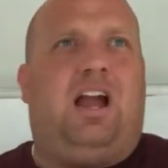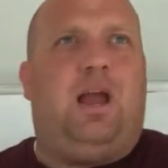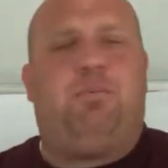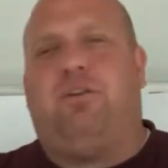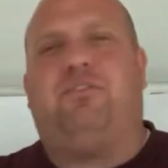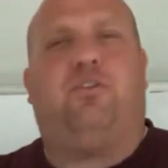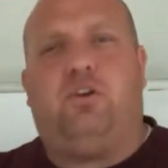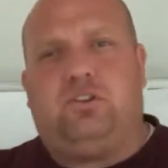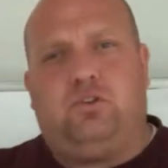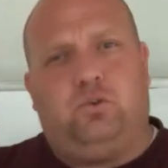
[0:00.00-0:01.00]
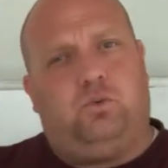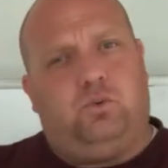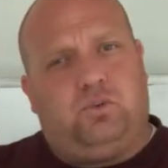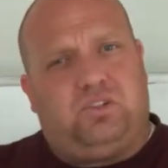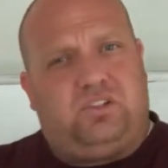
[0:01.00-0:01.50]
I prefer
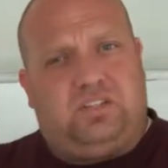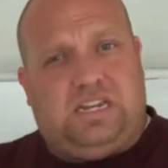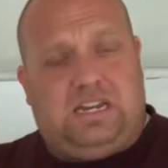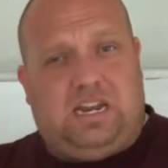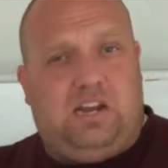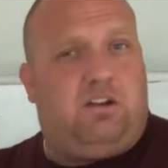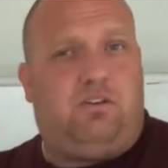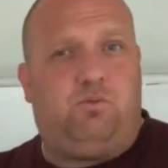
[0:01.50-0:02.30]
to sit here